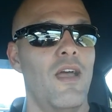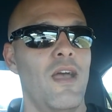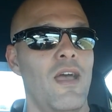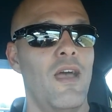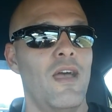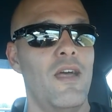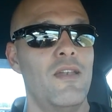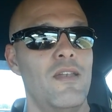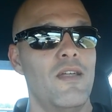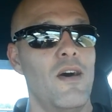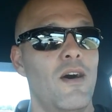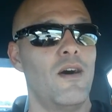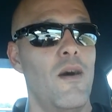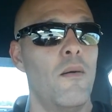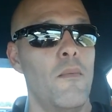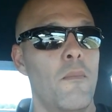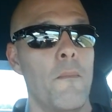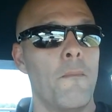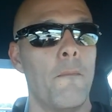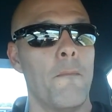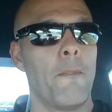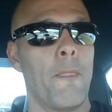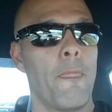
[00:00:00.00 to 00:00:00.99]
And
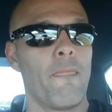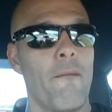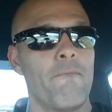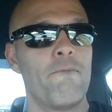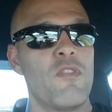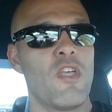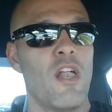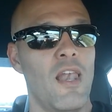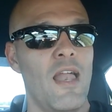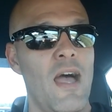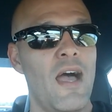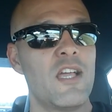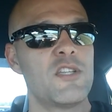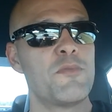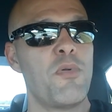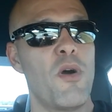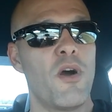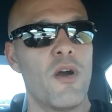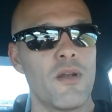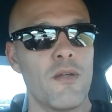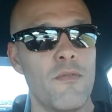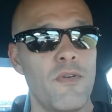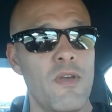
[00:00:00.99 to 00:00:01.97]
the last
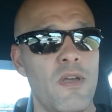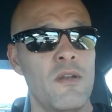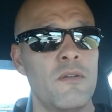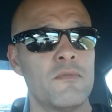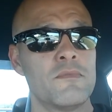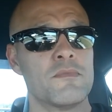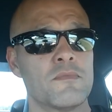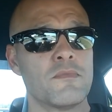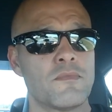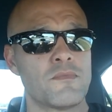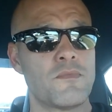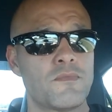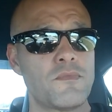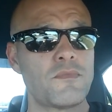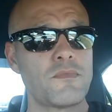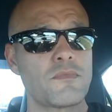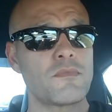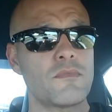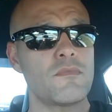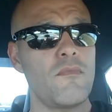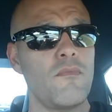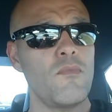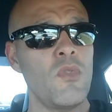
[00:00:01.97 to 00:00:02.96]
part of it
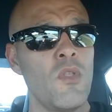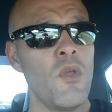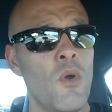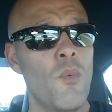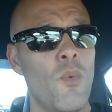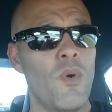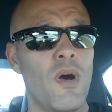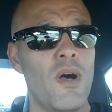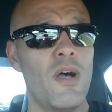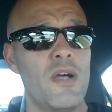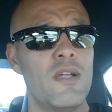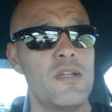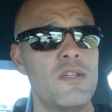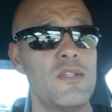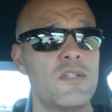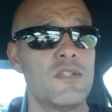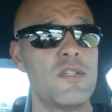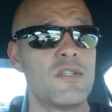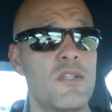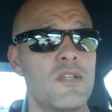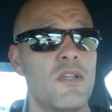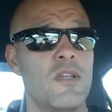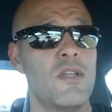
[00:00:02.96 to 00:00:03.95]

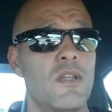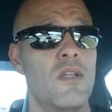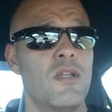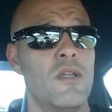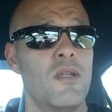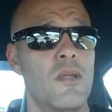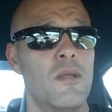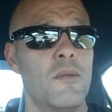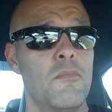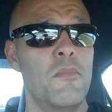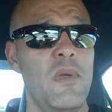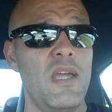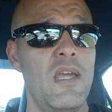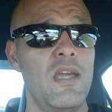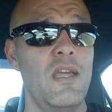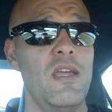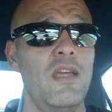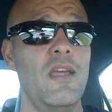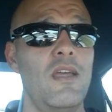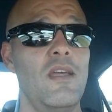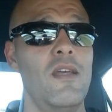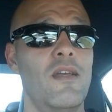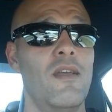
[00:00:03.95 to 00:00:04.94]
was
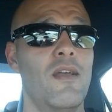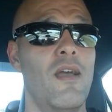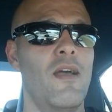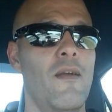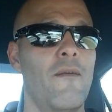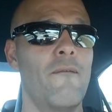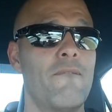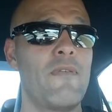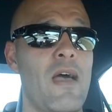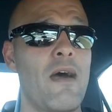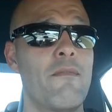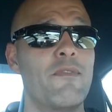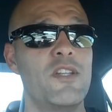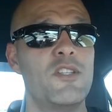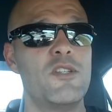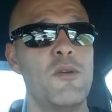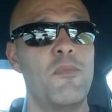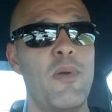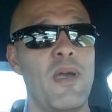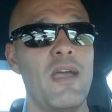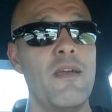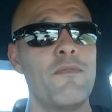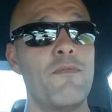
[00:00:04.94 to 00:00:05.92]
me having
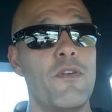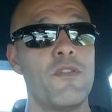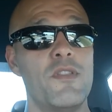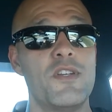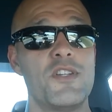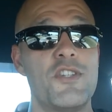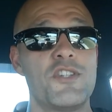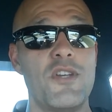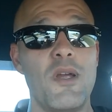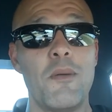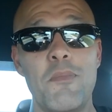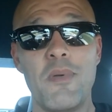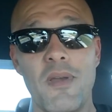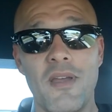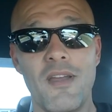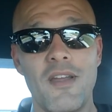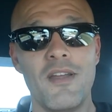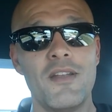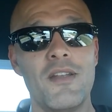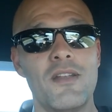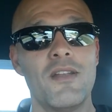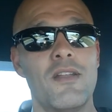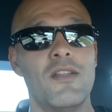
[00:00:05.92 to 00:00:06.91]
to pay for the
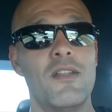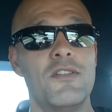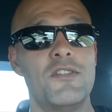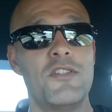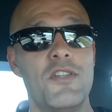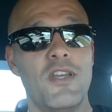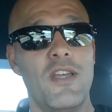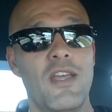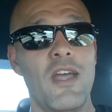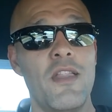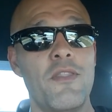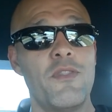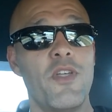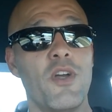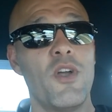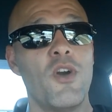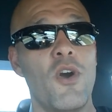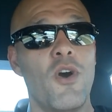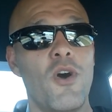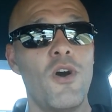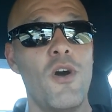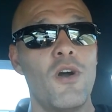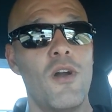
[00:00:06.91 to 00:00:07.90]
shipping to get the
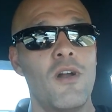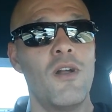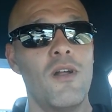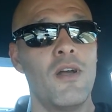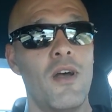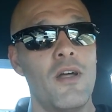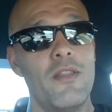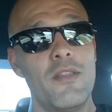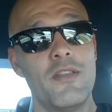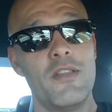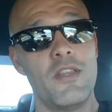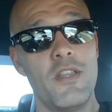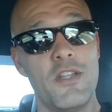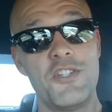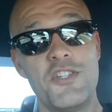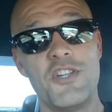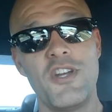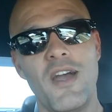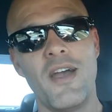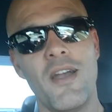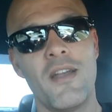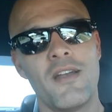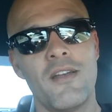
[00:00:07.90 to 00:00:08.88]
car, the
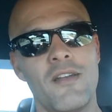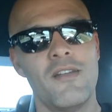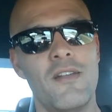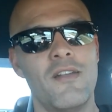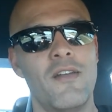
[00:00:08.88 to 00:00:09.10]
check